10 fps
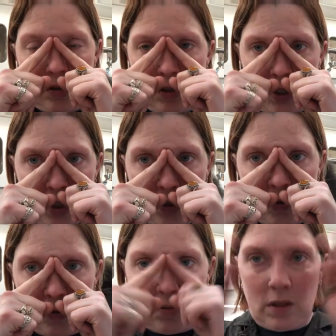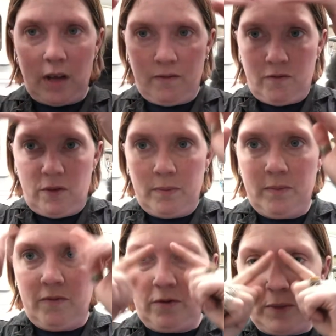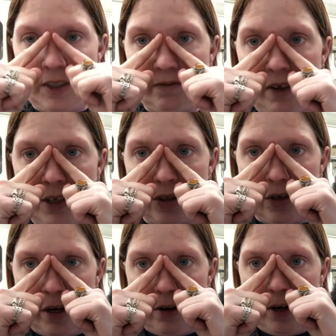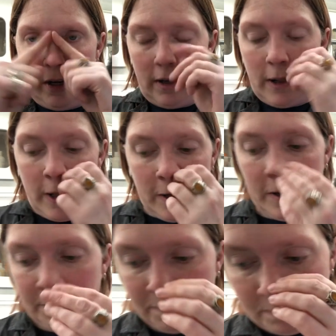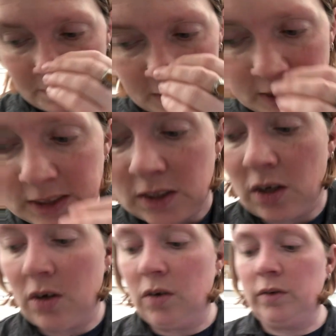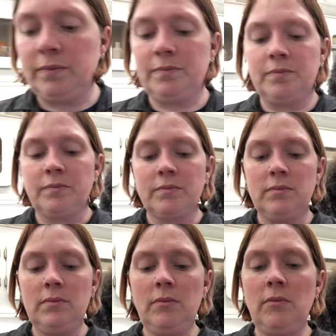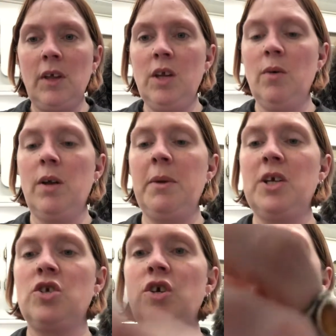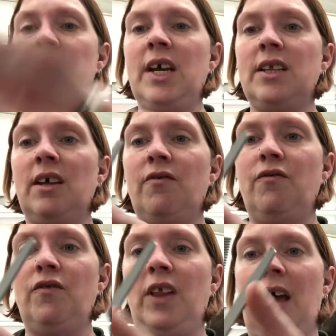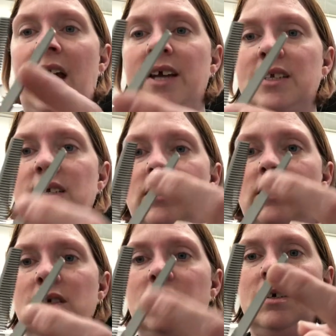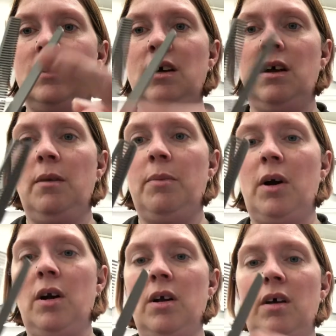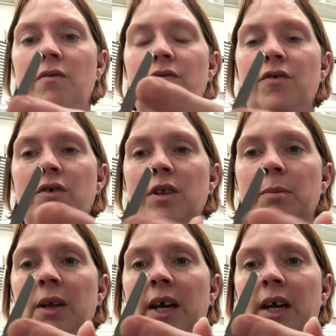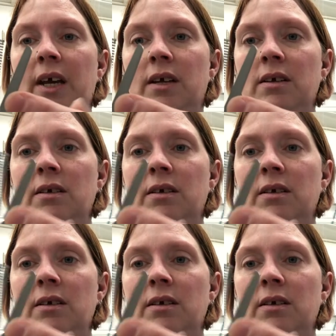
too, like from, from this visor area. So you wanna make sure you take the flat part of the blade